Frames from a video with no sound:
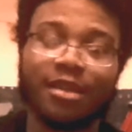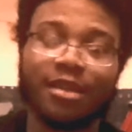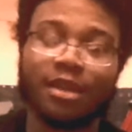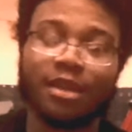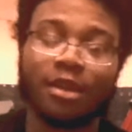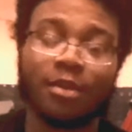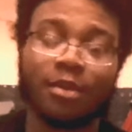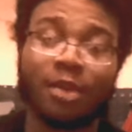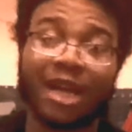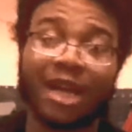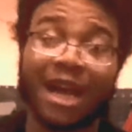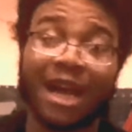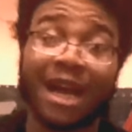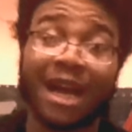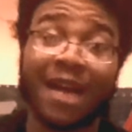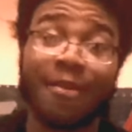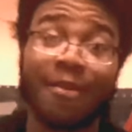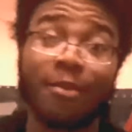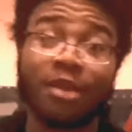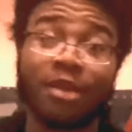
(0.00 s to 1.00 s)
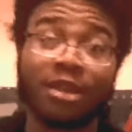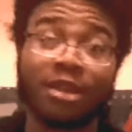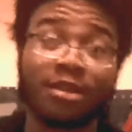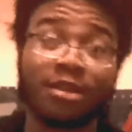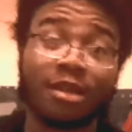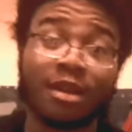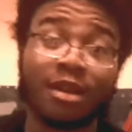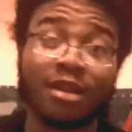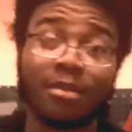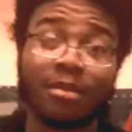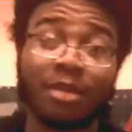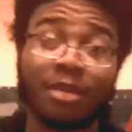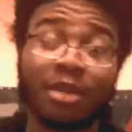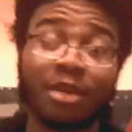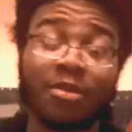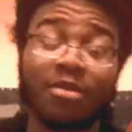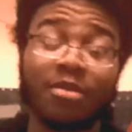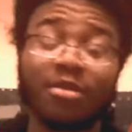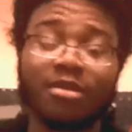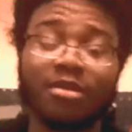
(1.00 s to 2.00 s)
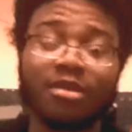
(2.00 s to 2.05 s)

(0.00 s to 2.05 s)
or what I want to talk about